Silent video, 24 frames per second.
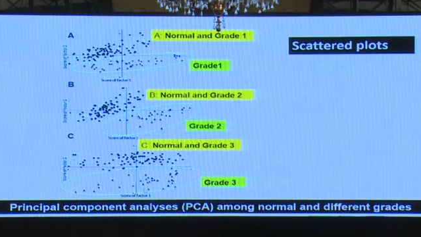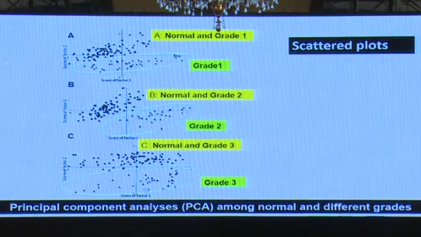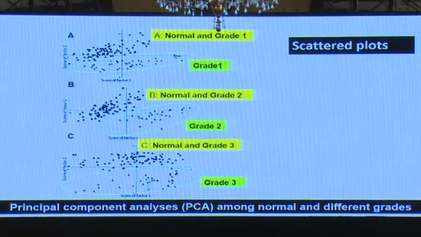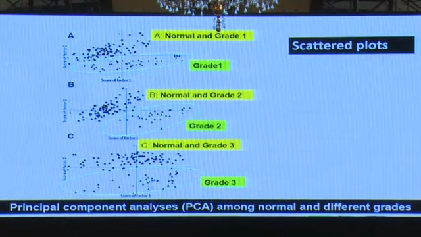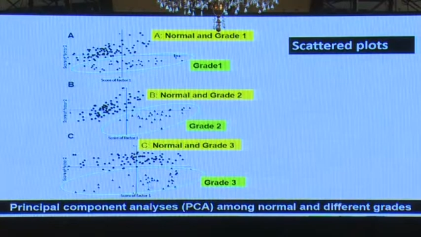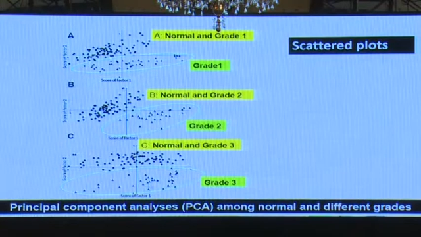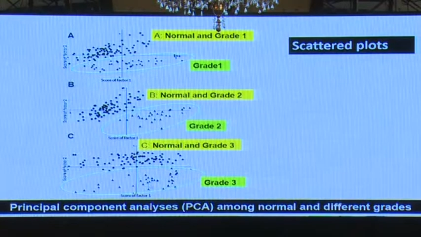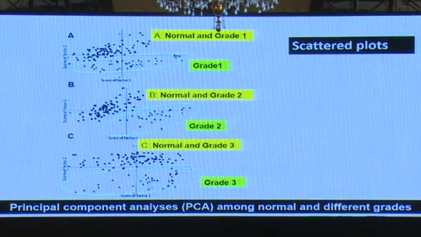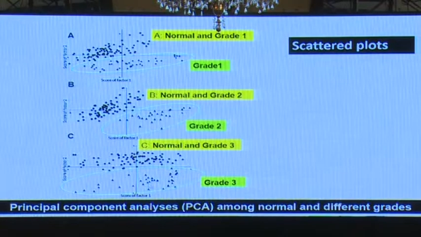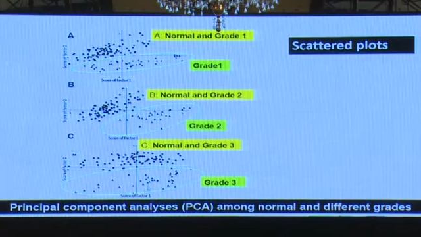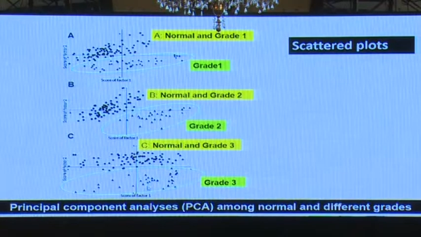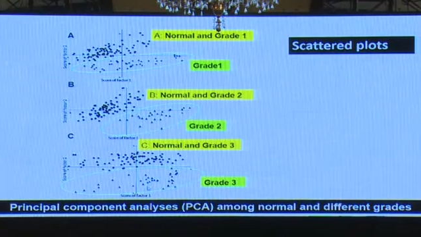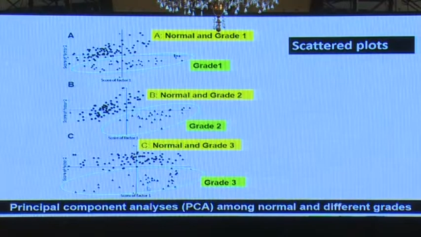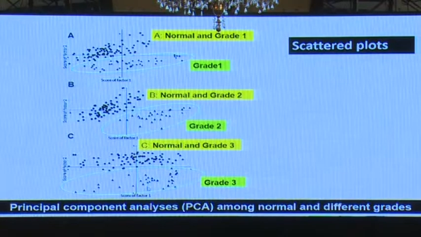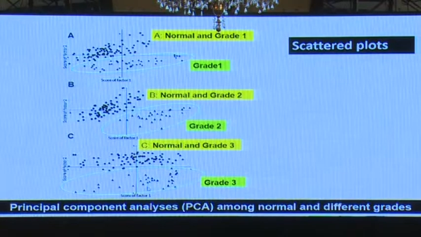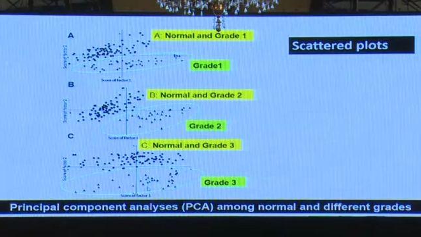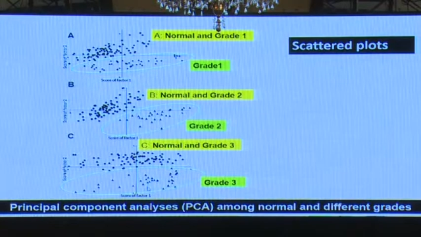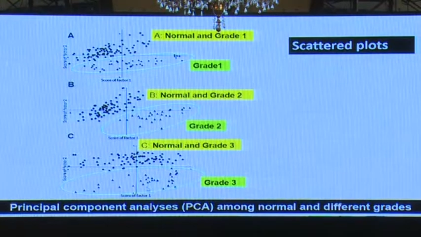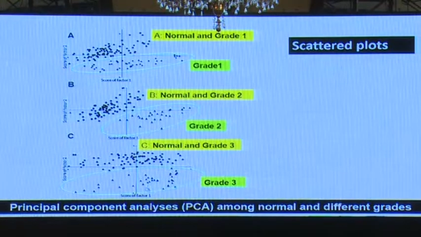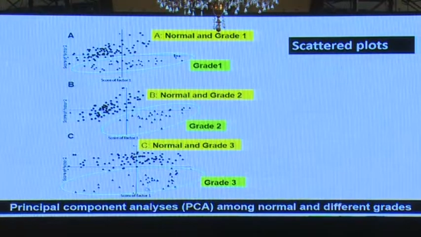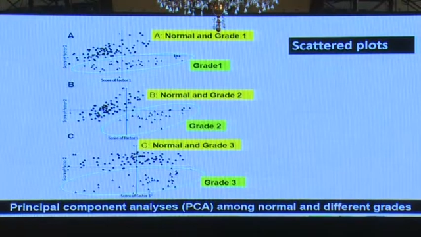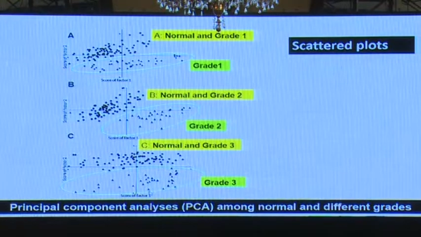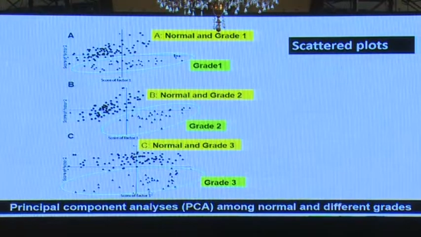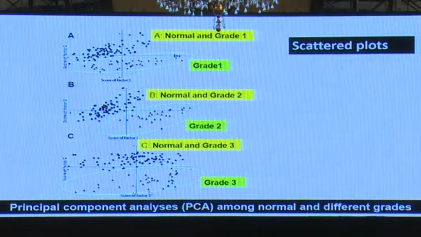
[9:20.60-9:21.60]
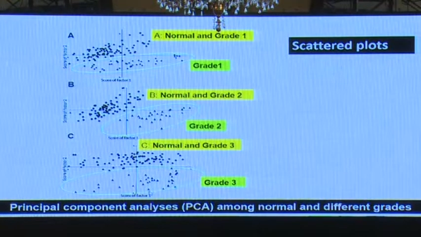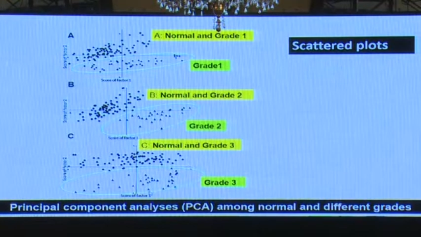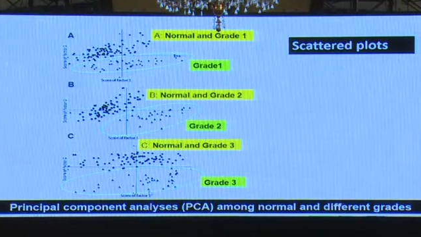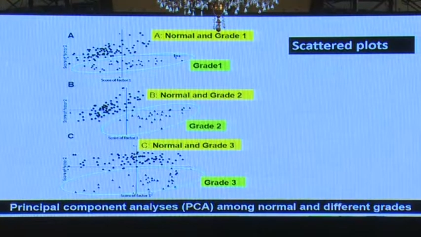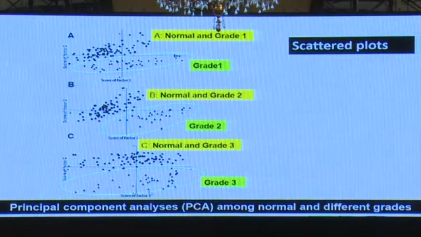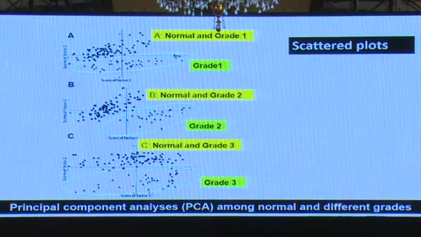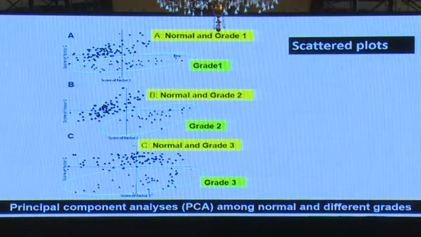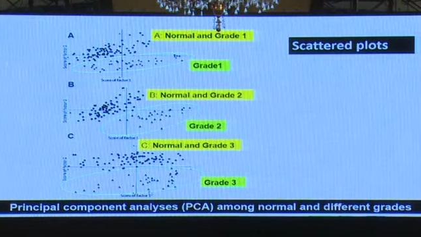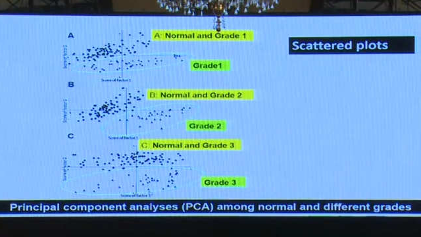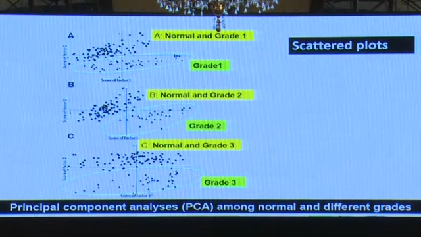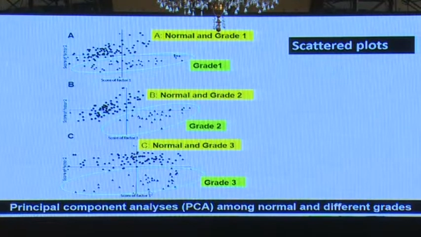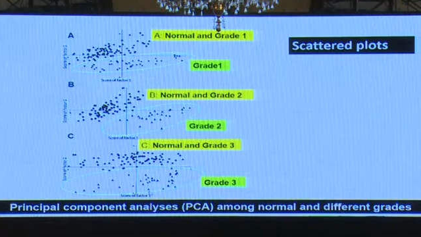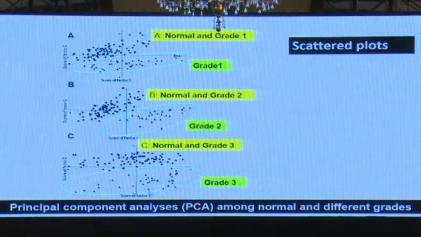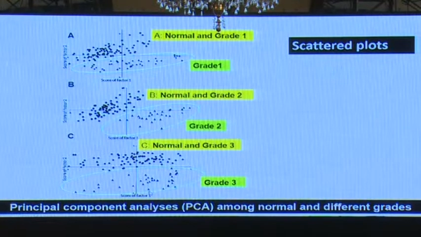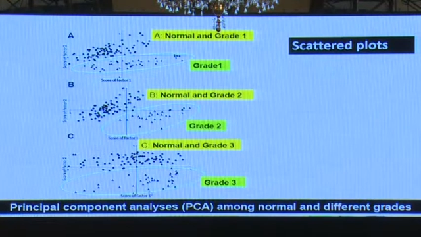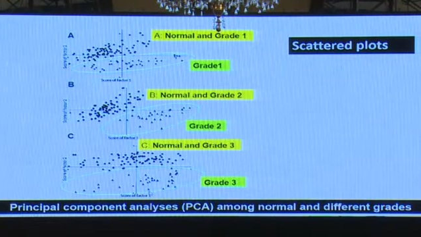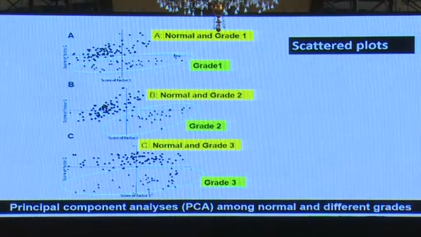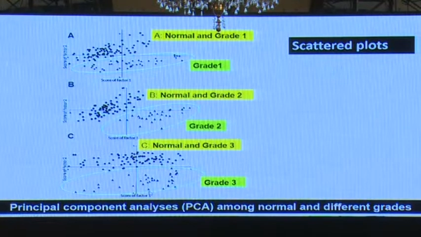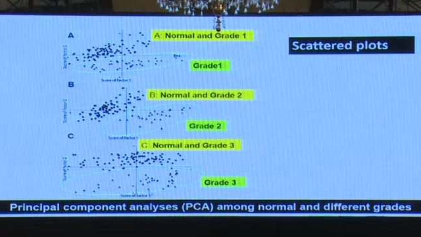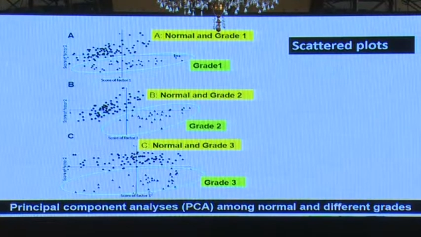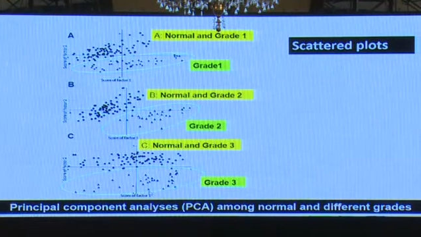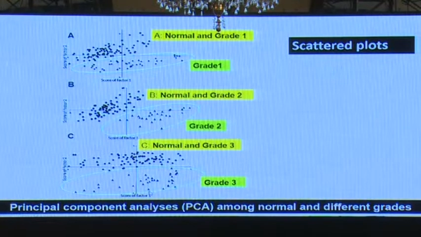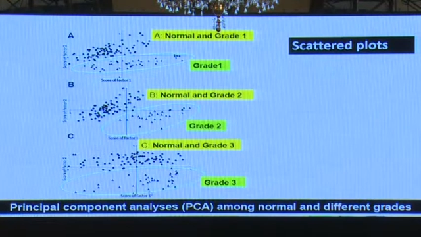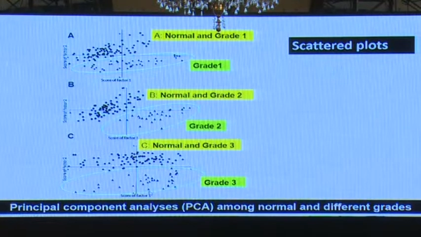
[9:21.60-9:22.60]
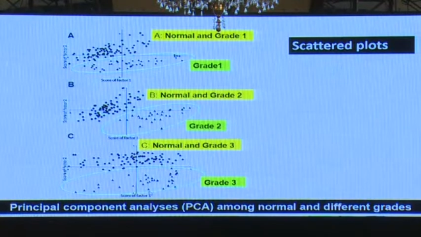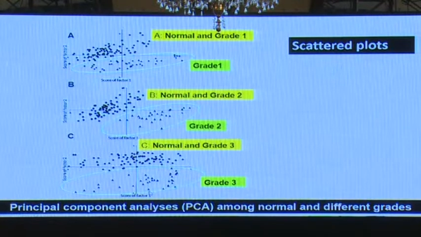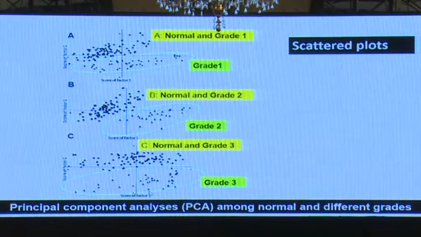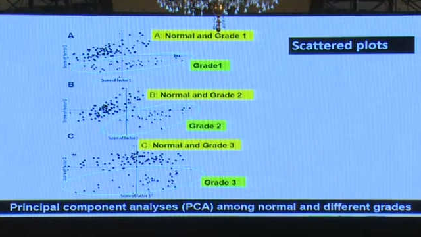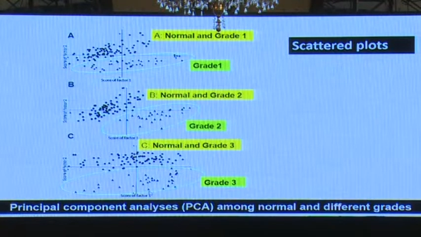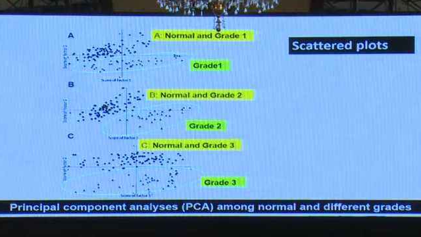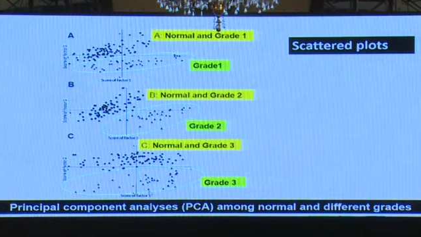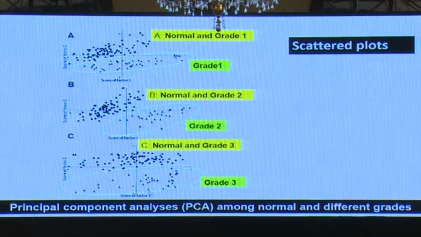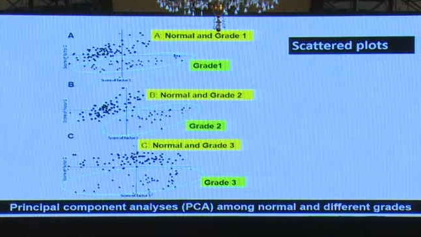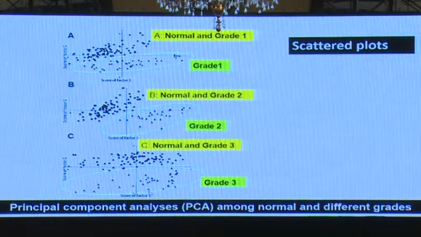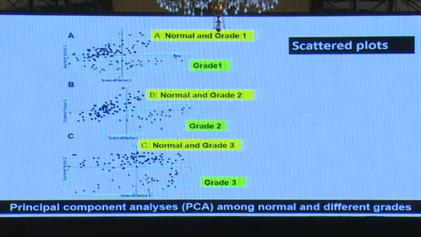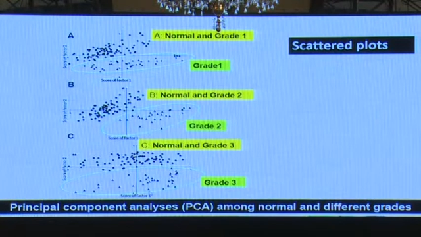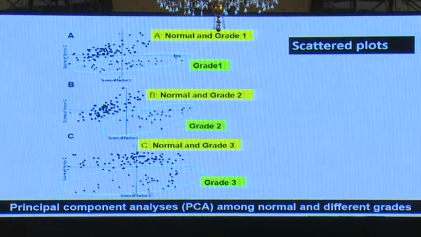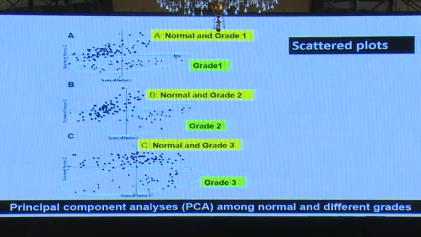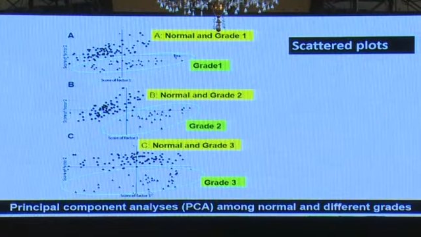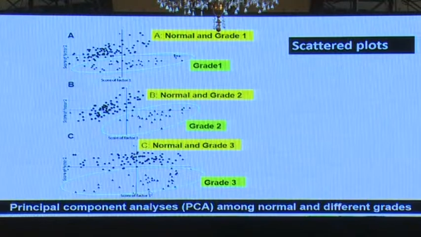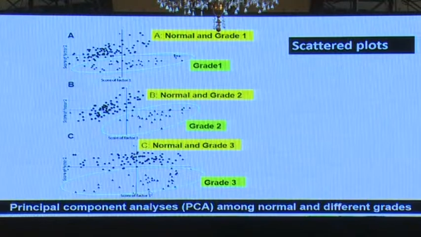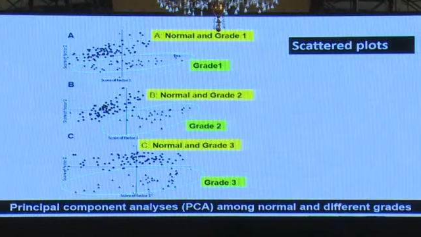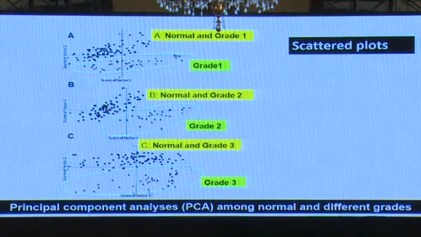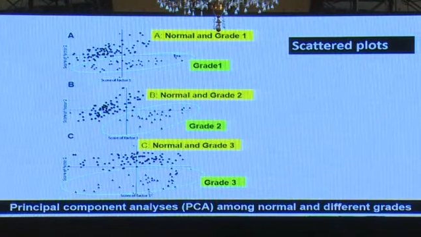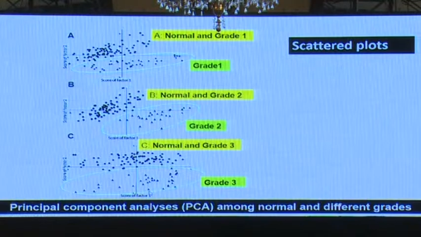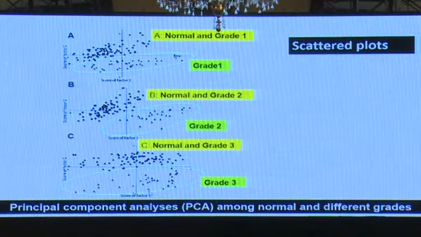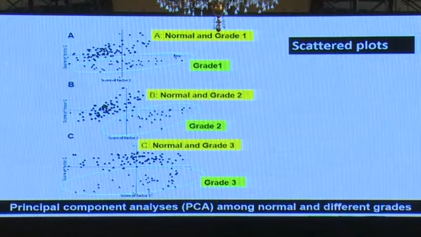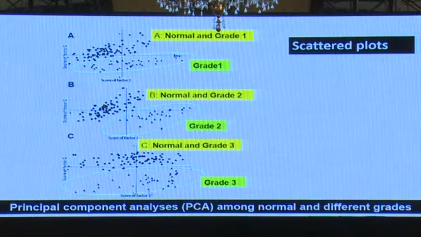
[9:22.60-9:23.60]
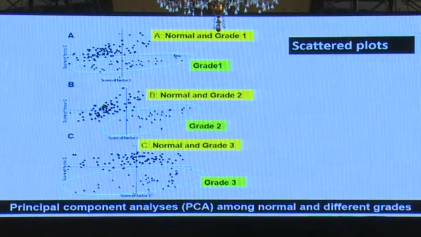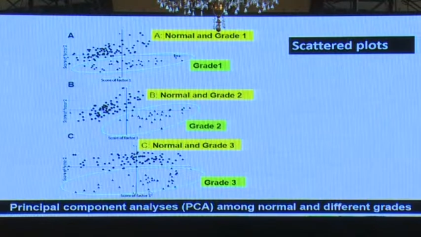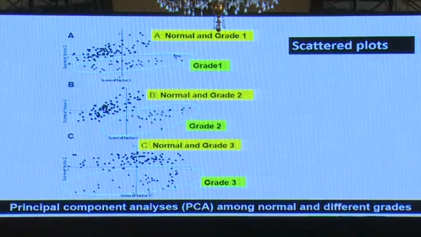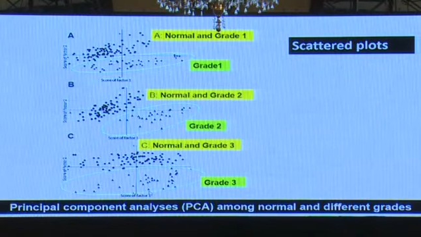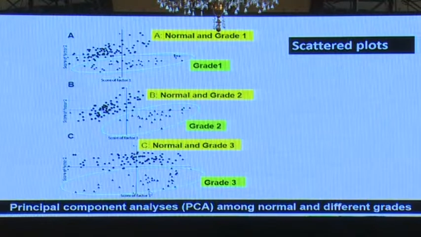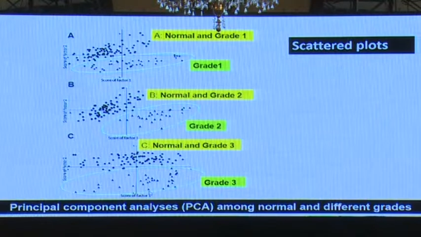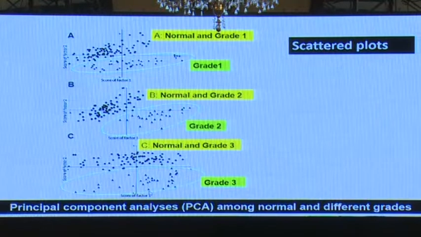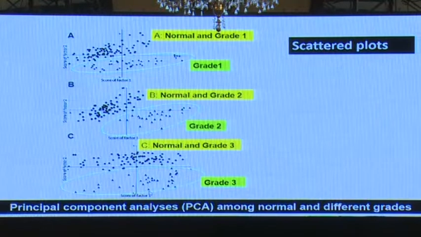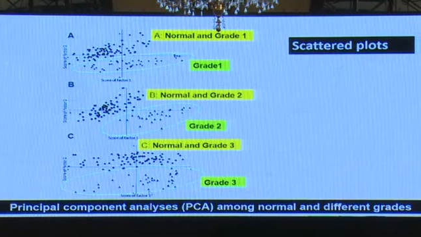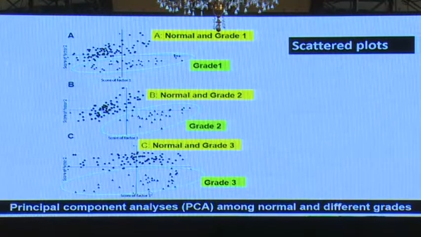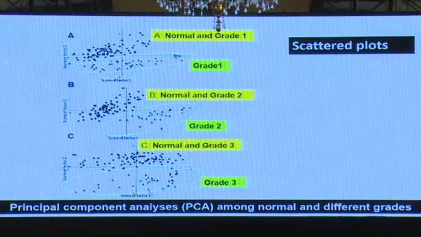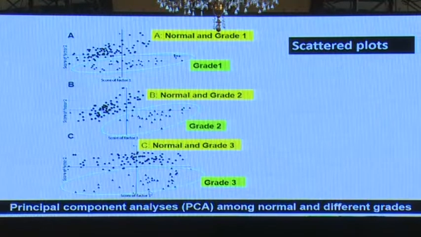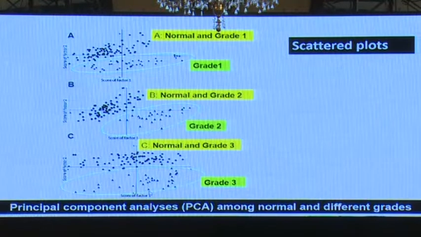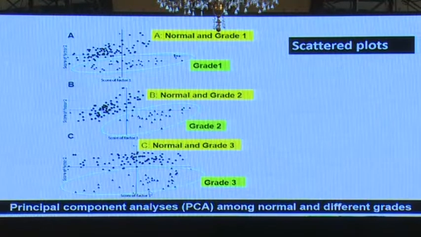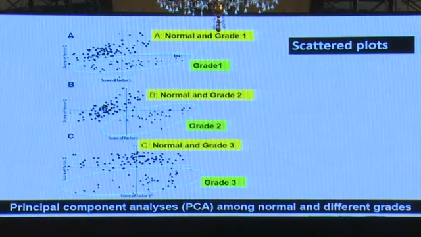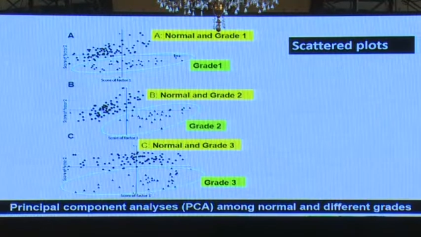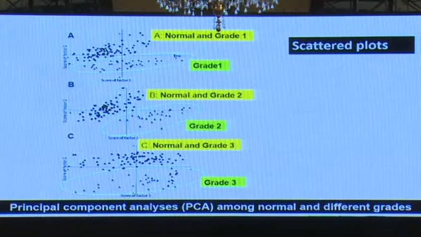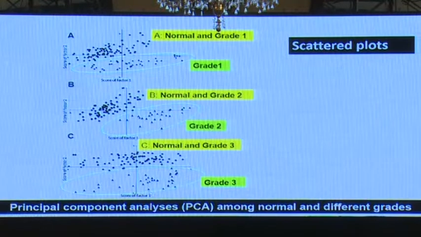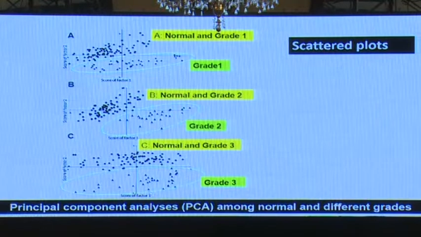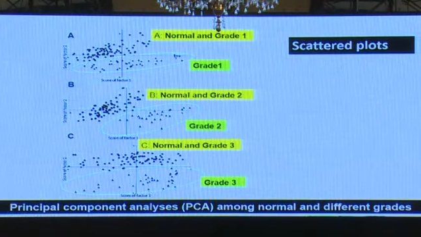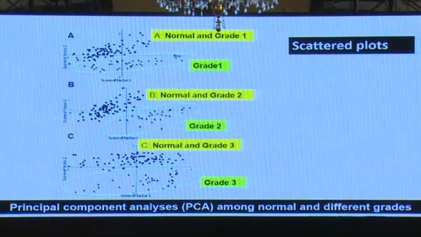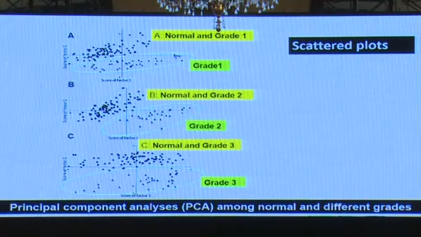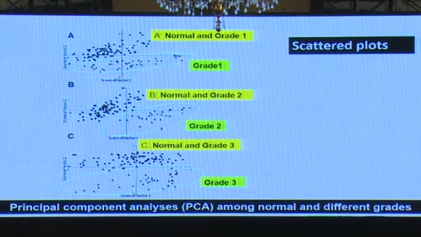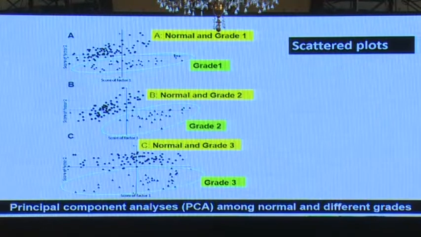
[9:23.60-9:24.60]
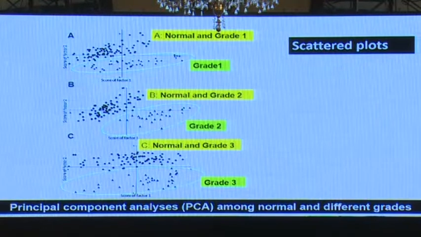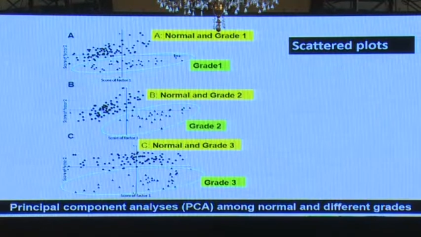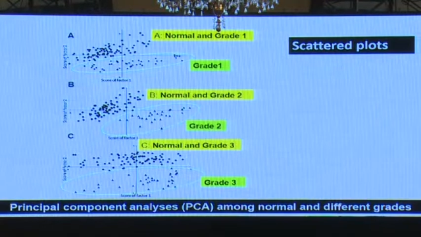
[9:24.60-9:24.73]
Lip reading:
No face is visible, so there are no lips to read.